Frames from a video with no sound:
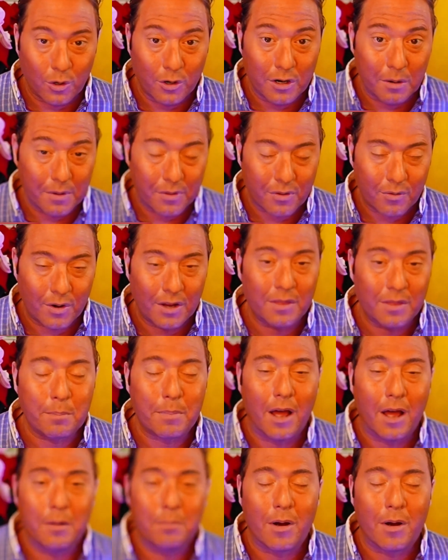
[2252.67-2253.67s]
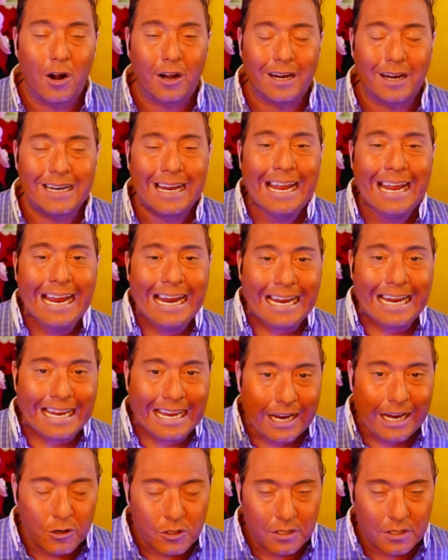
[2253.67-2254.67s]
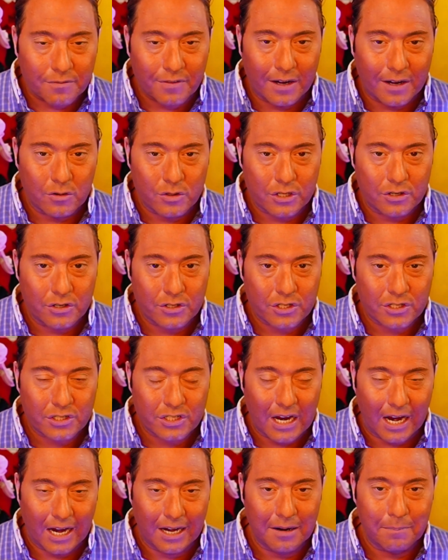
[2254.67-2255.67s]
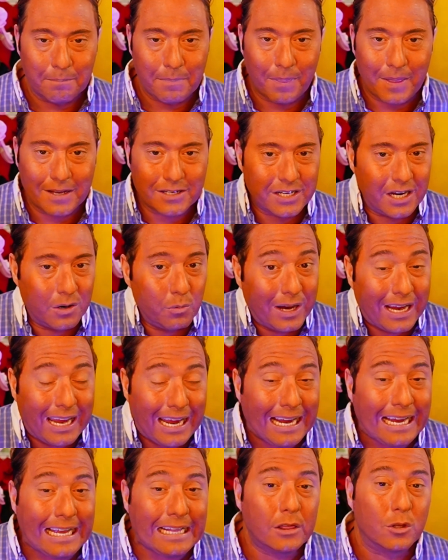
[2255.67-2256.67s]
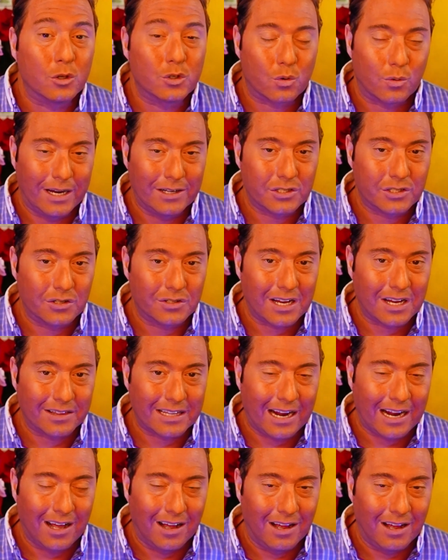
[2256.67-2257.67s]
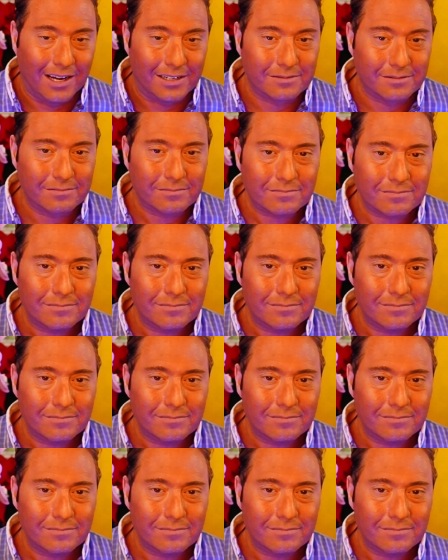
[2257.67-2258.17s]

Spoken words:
Or number three, the bond market hears what the Federal Reserve is saying, but they say we can't get those rates that high.